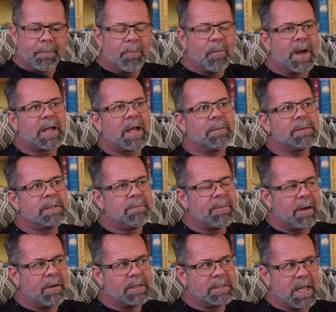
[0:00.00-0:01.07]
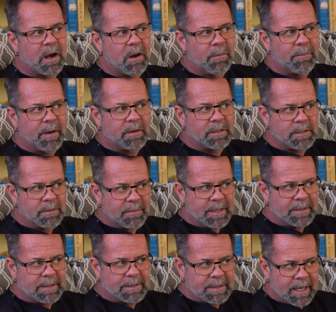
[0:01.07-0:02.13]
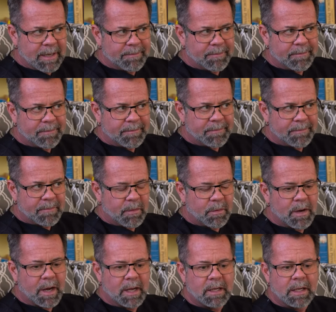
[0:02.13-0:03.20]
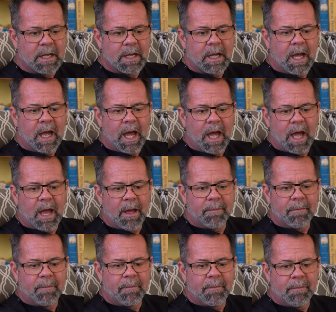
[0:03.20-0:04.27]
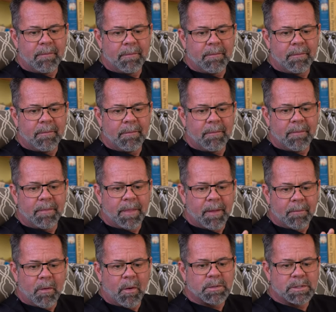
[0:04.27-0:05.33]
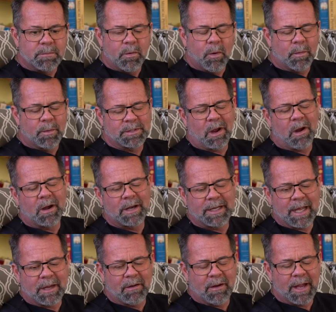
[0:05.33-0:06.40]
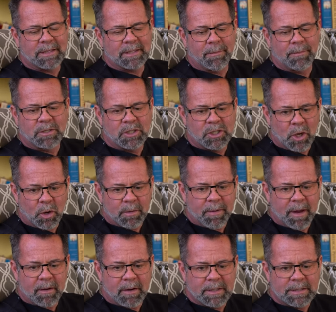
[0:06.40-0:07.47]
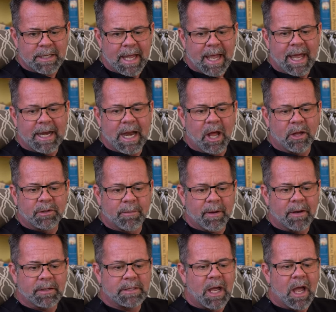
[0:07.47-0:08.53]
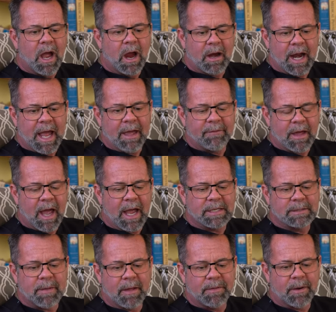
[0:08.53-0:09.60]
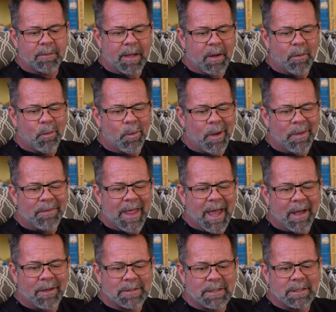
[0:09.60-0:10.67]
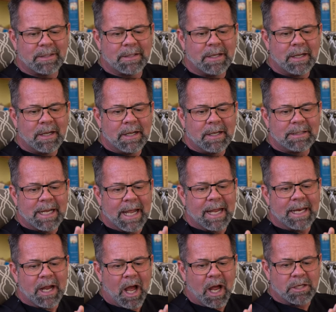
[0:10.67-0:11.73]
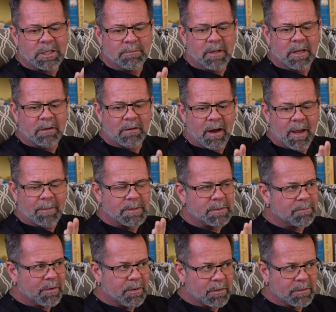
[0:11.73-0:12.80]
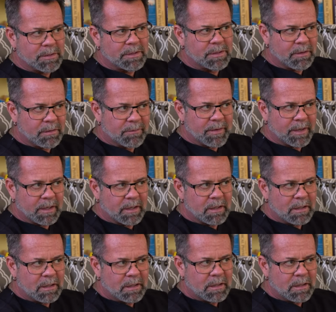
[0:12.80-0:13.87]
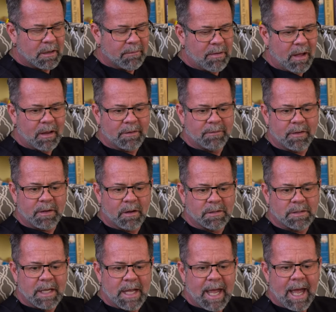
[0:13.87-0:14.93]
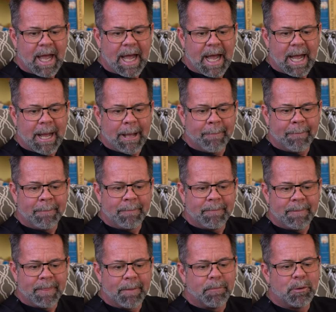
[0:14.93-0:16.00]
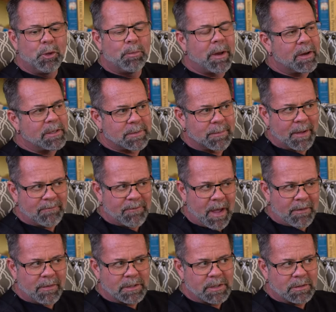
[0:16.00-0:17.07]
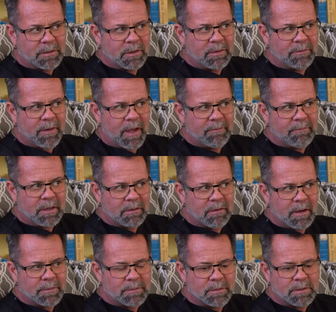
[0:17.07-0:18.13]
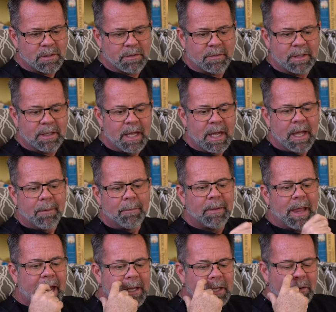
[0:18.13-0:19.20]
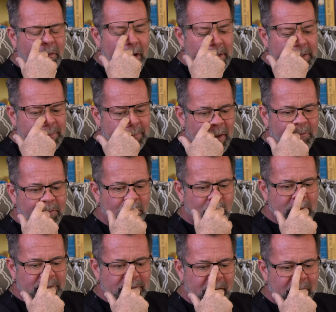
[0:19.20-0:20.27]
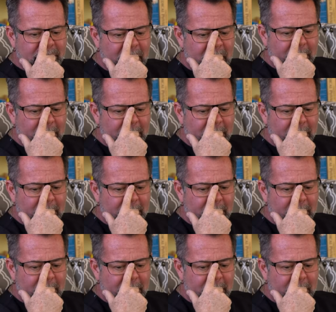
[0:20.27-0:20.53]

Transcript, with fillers: When it comes to berries, not all berries are made the same. Okay. Um, the most important ones, hard to get your hands on, but chokeberries and elderberries are going to have the highest amount. They're about 1,000 to 800 milligrams per serving of polyphenols. Um, blueberries are about 535 milligrams per serving. Black currants about 45.